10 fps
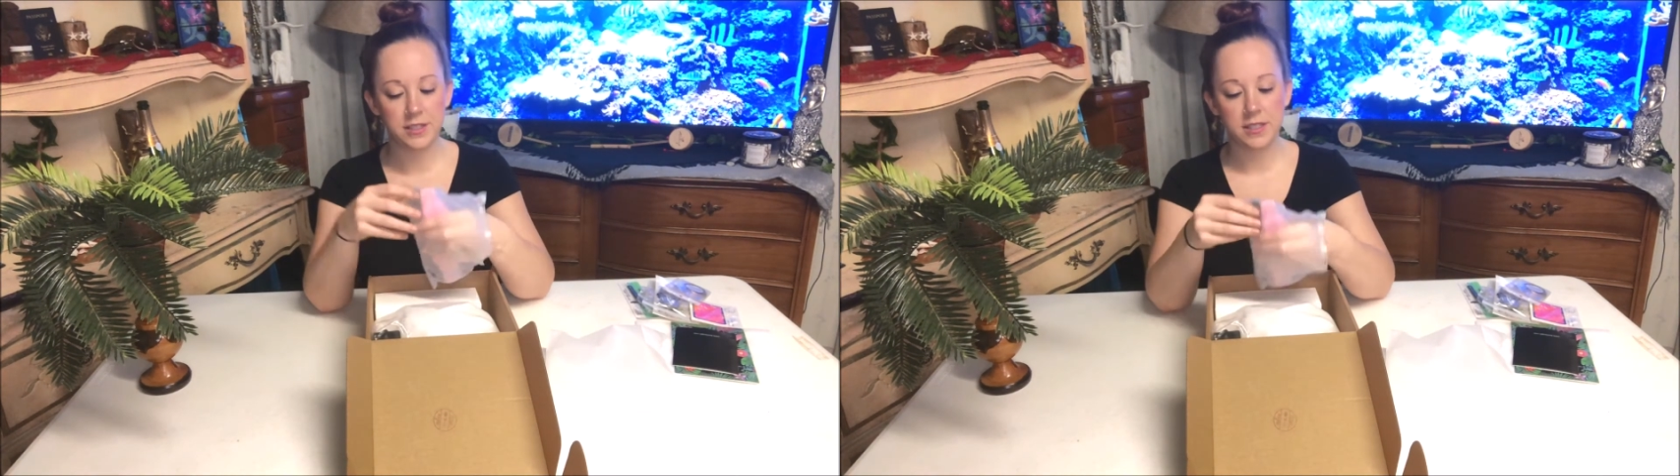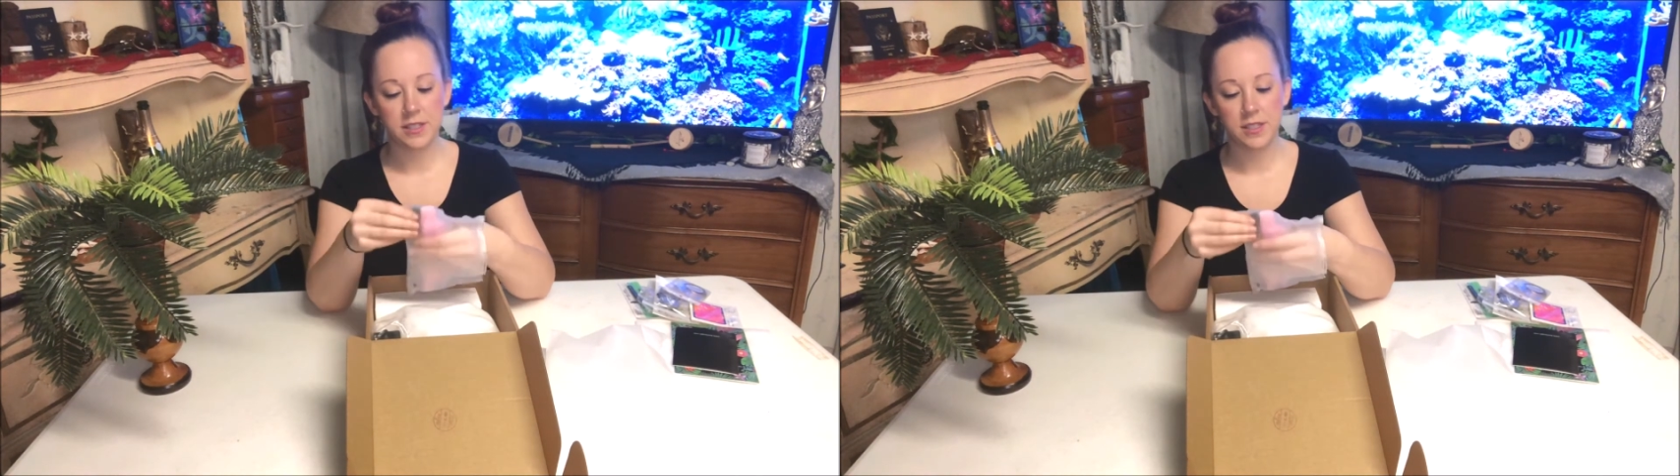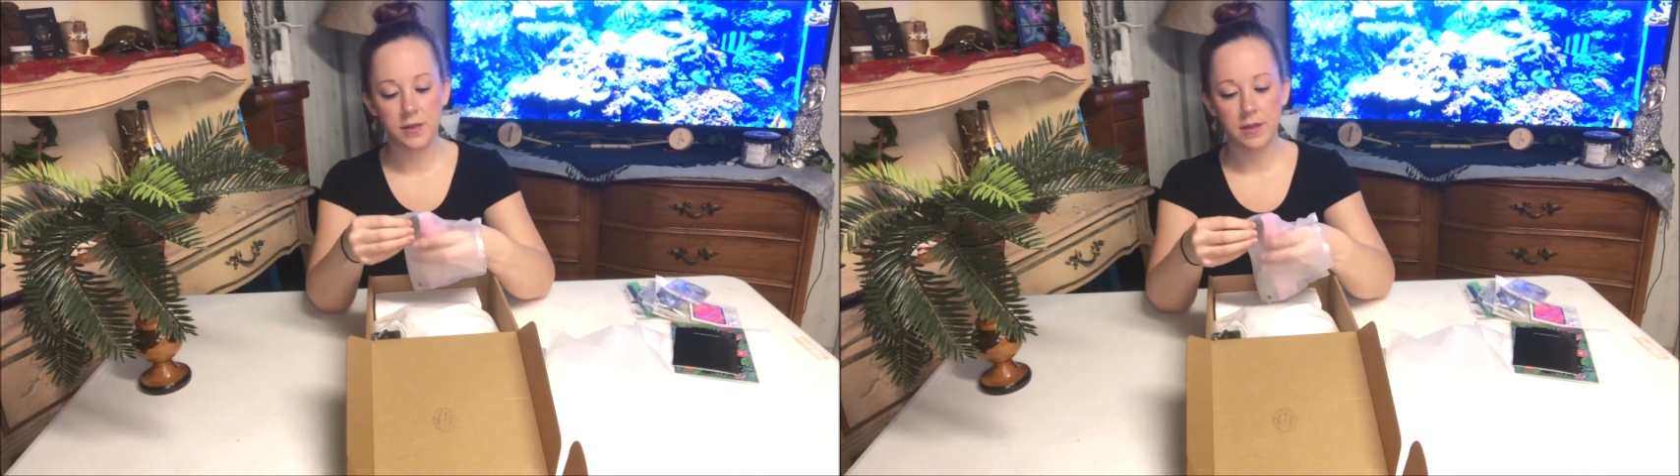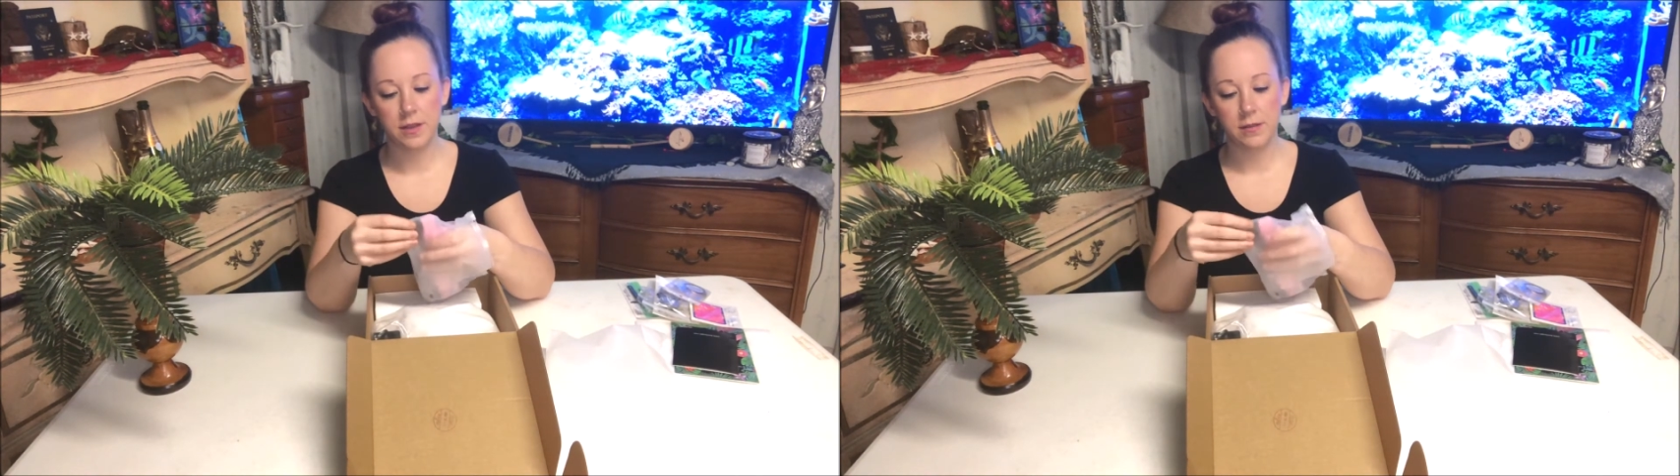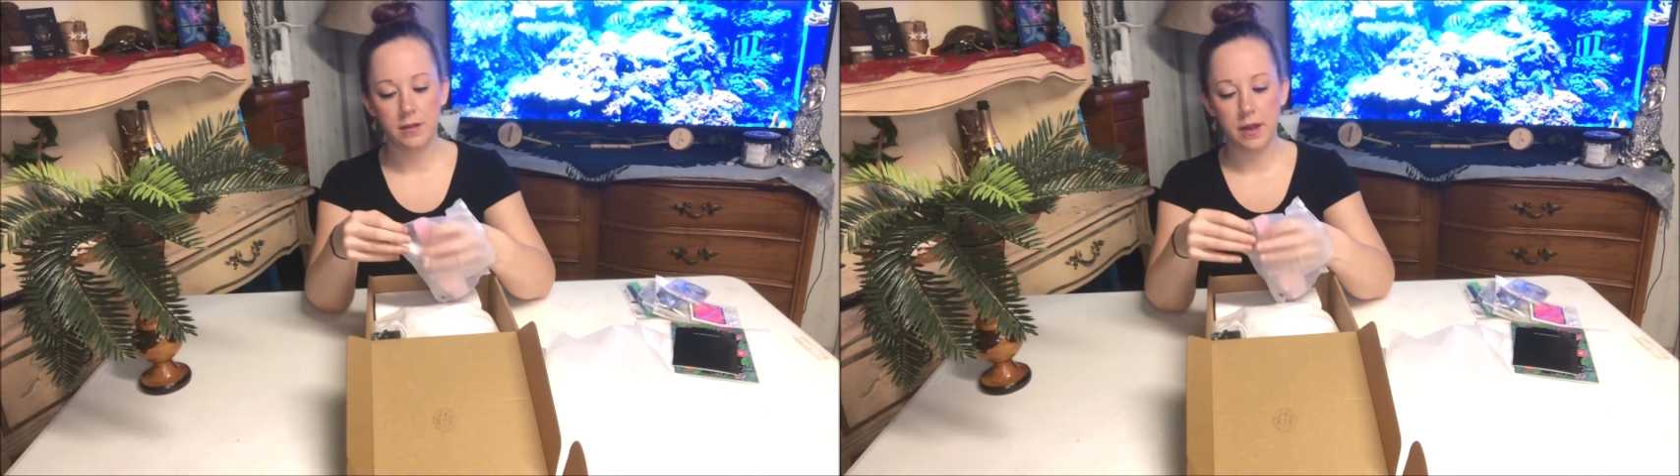This is so
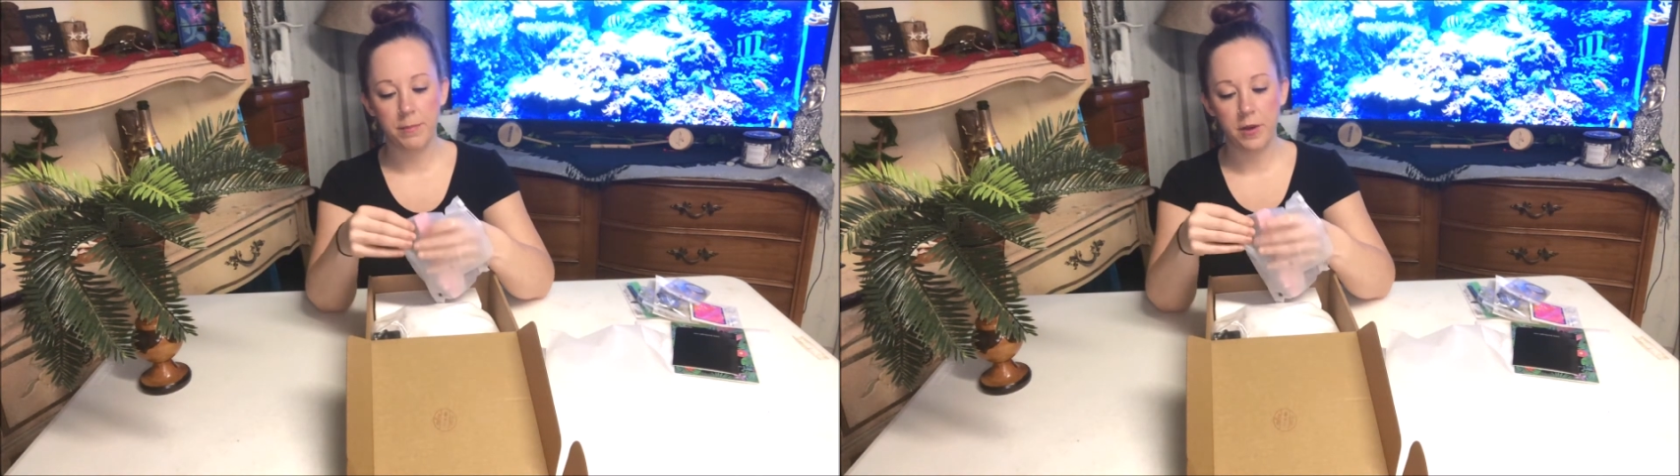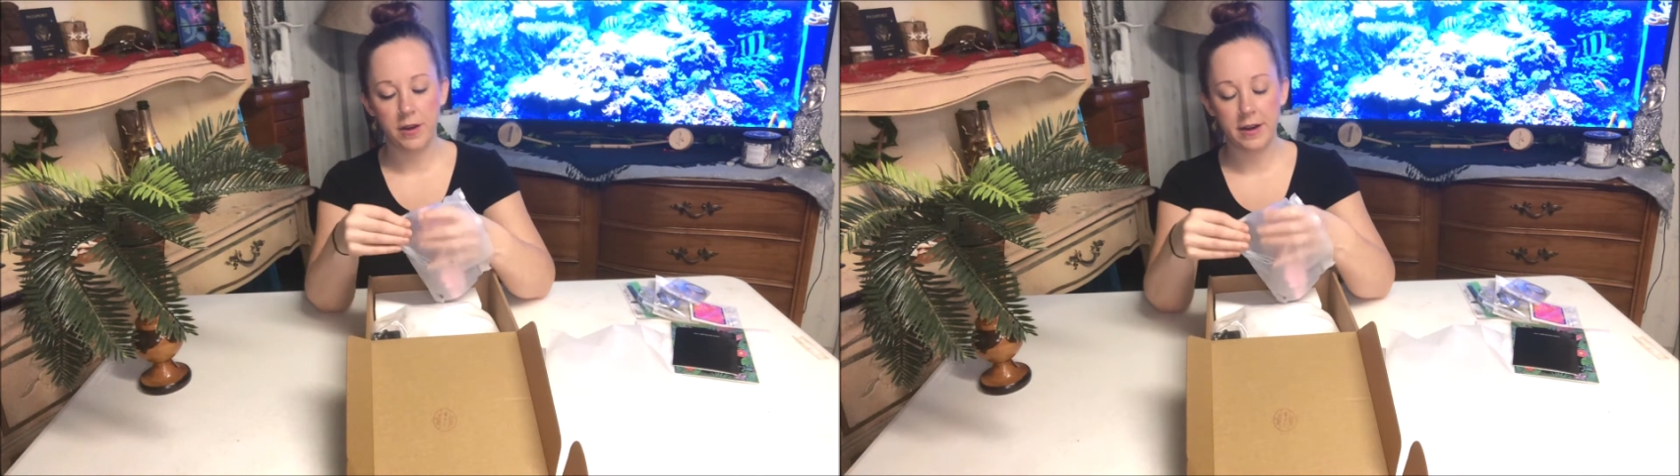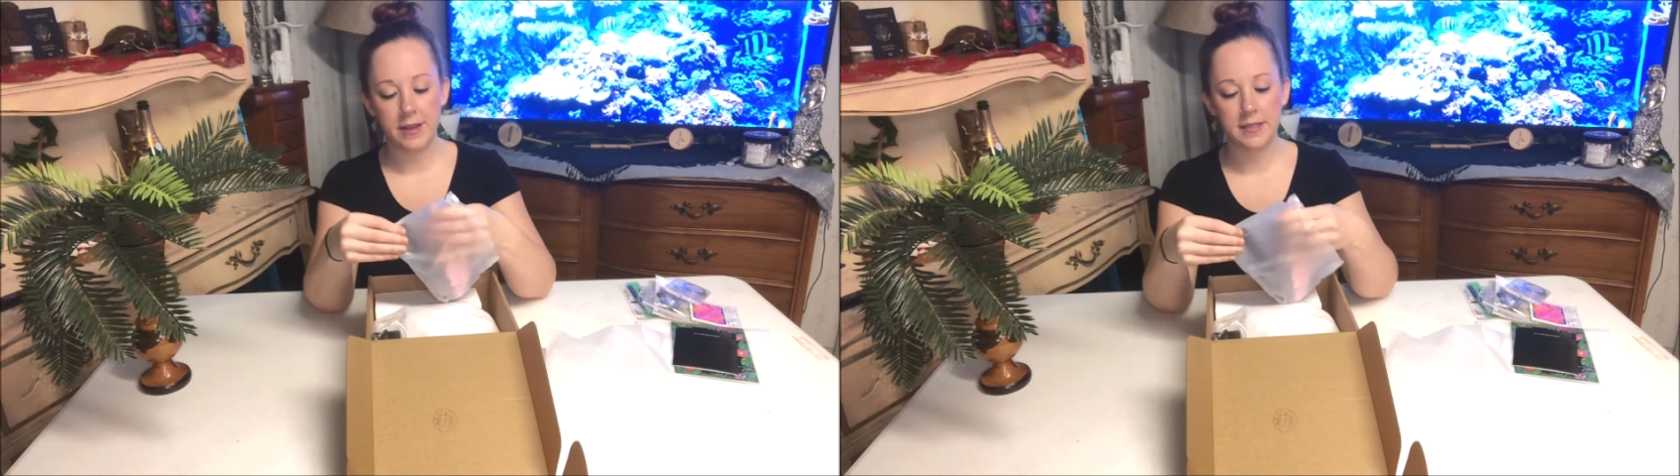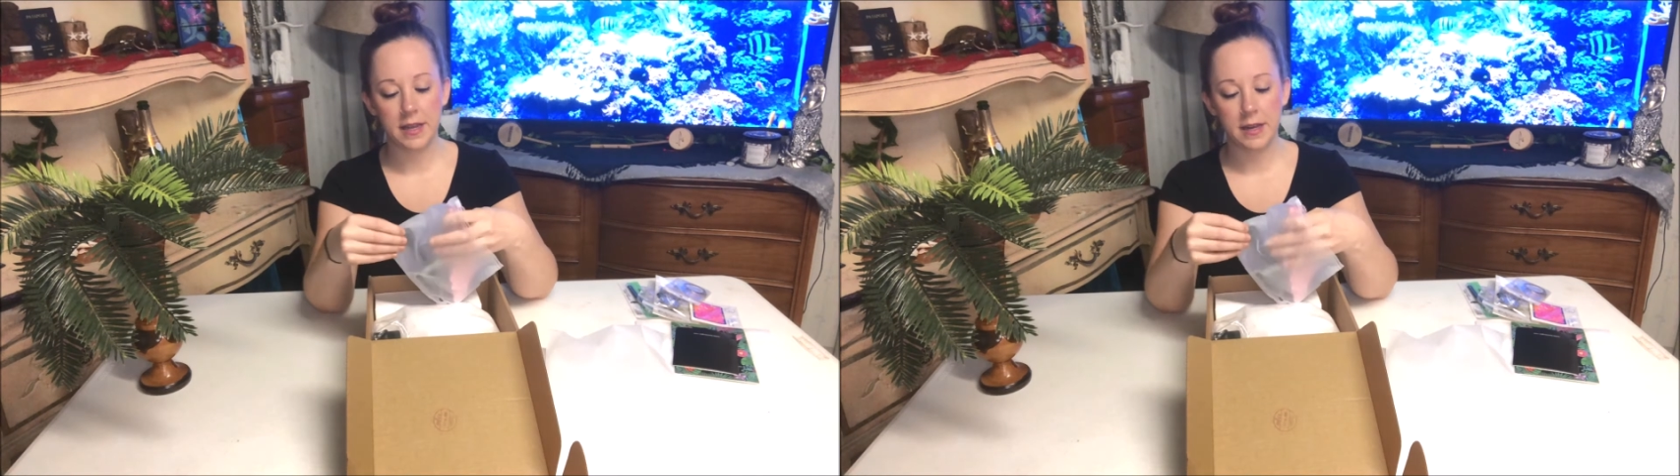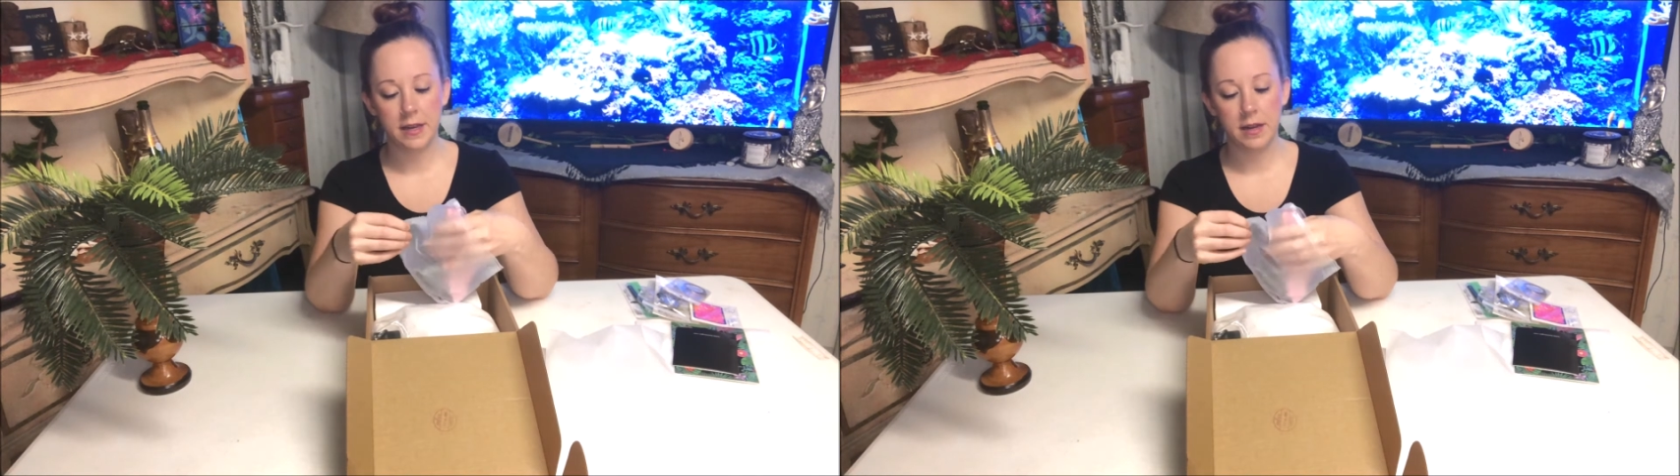cute, and I'm already
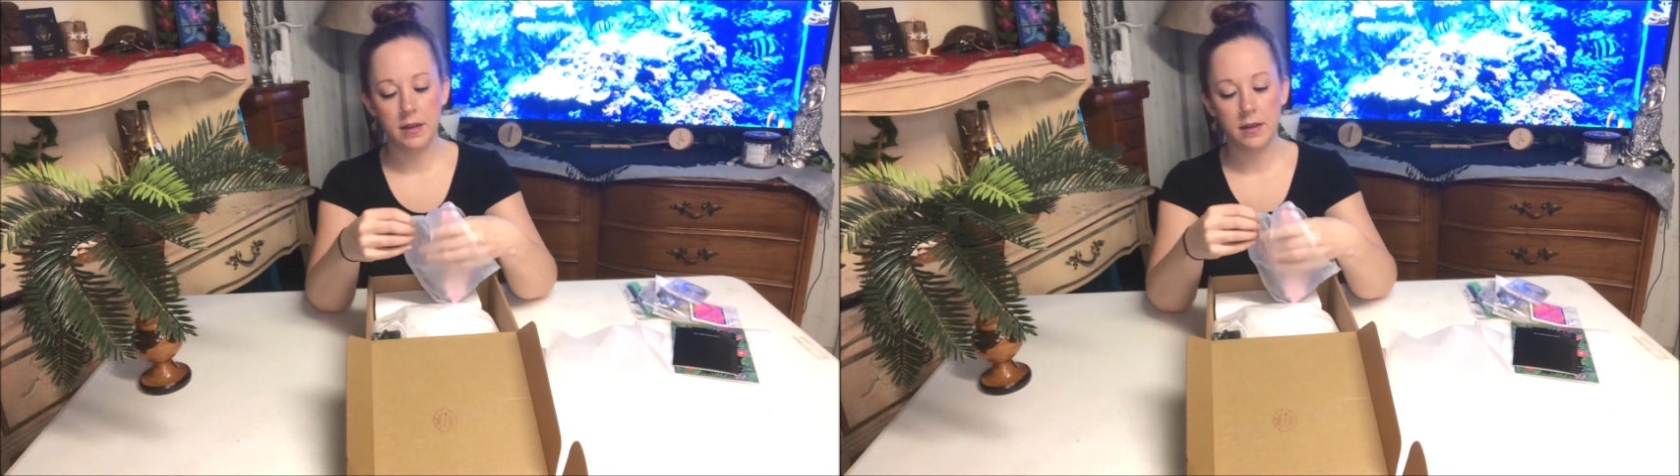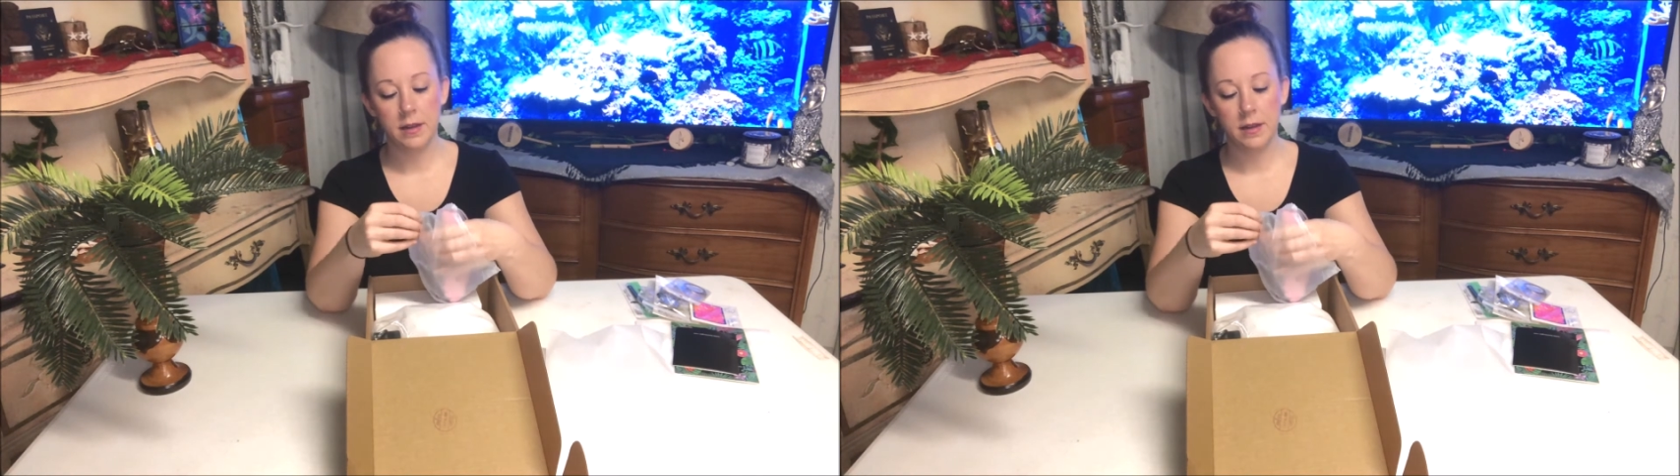excited.